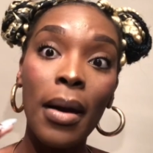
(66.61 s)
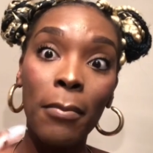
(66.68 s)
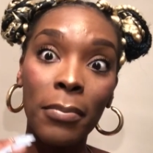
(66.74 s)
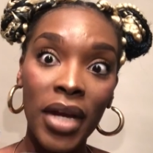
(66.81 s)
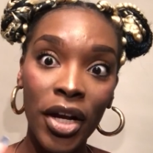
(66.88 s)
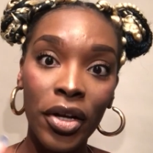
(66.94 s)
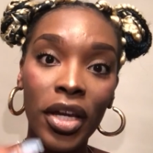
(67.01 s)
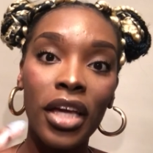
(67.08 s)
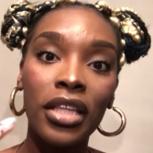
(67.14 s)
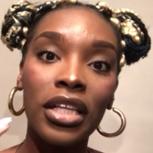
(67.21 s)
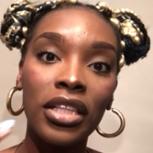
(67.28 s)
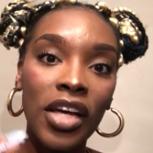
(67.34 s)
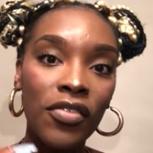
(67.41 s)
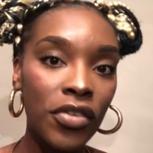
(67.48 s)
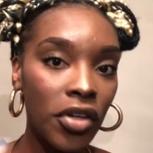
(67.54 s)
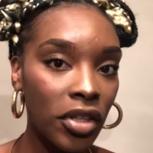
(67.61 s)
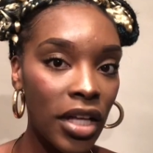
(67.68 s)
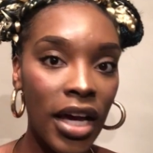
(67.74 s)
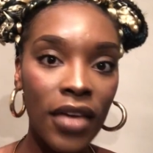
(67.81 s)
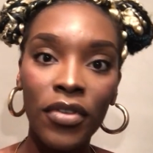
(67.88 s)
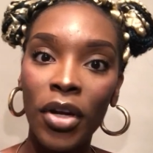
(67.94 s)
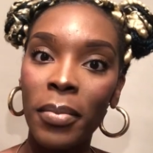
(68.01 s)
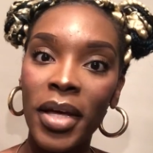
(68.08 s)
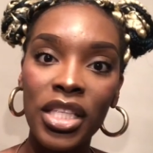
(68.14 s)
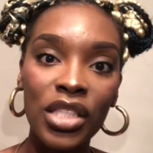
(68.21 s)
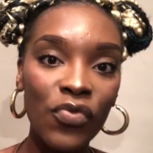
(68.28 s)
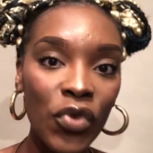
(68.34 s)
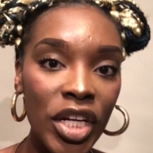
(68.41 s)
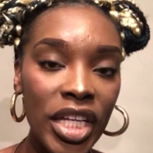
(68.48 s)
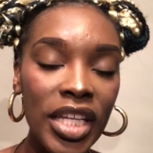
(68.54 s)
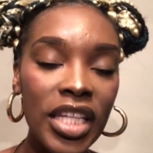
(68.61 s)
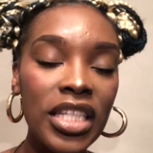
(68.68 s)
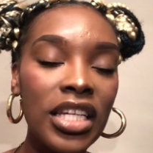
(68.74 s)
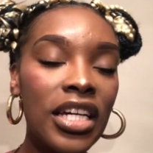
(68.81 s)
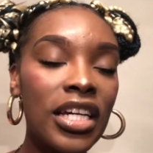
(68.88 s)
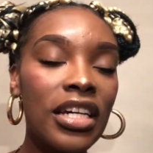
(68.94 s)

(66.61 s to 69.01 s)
marrying the love of your life, your best friend,